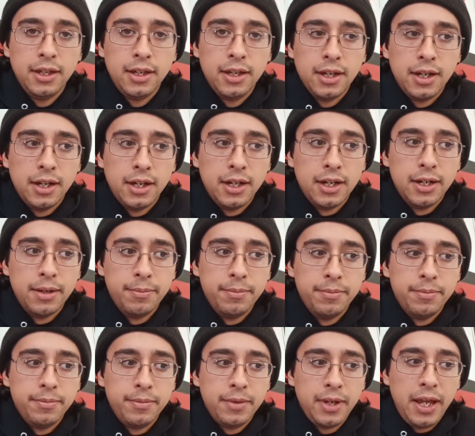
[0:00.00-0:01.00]

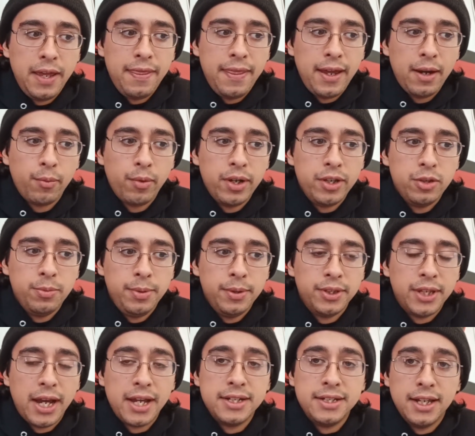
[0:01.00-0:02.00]
and that way you'll be able
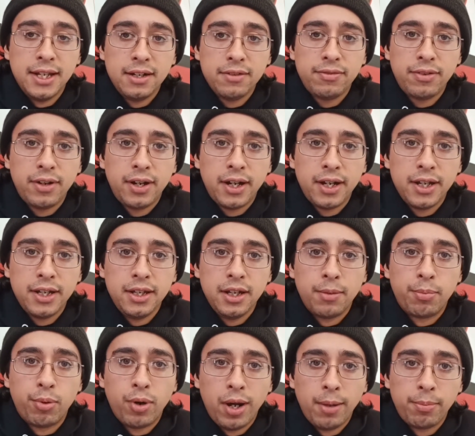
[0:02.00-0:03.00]
to identify a
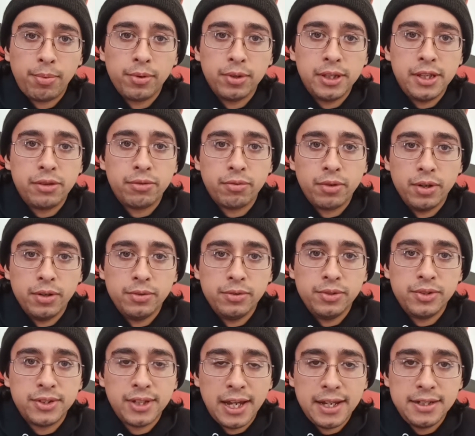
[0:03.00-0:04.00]
properly thrown
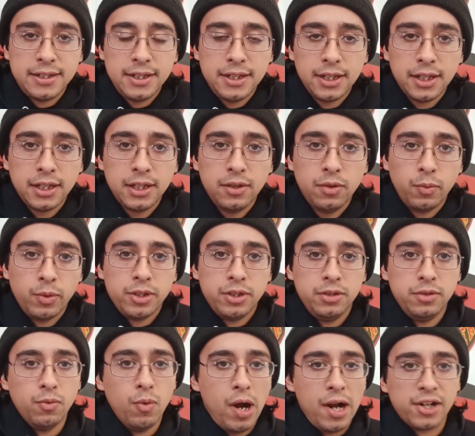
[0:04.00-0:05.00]
side kick when
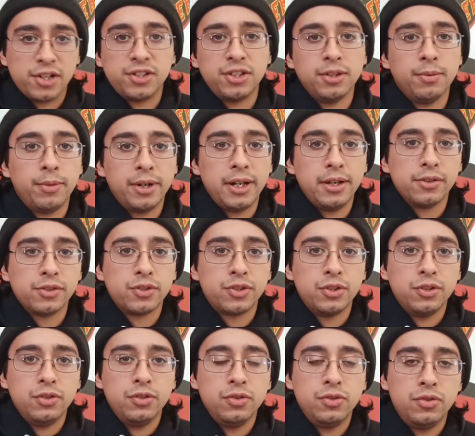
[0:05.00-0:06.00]
you watch someone else
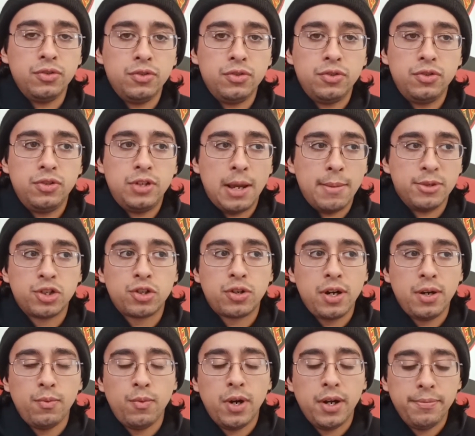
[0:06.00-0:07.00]

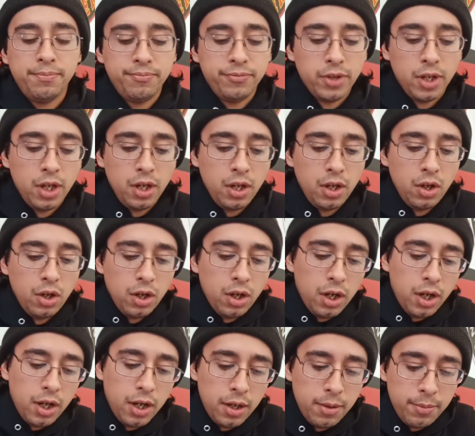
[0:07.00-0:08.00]
demonstrate one,
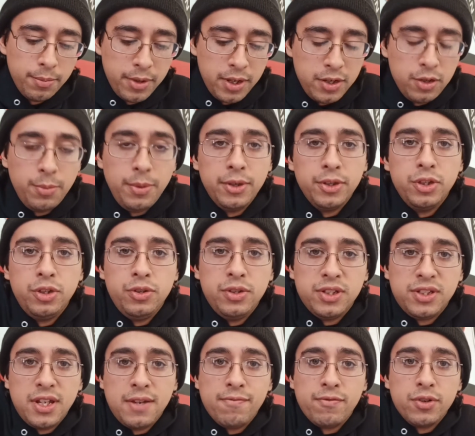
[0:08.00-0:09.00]
and you'll be able to do the
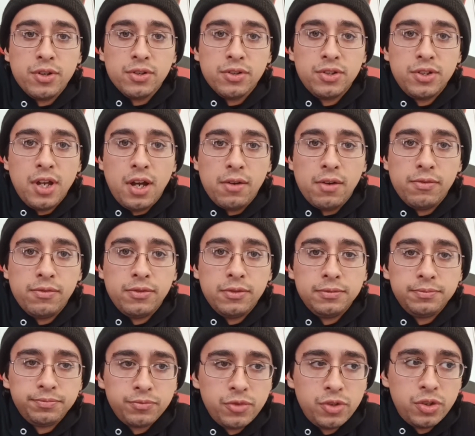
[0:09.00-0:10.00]
same for yourself.
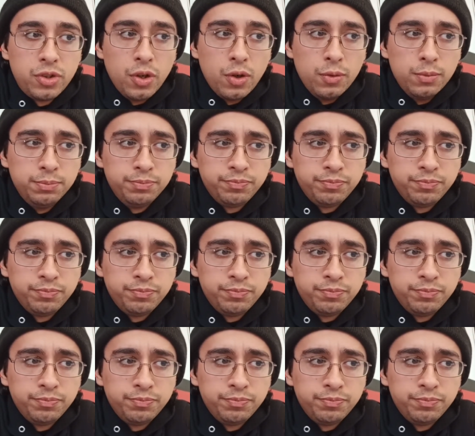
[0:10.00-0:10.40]
So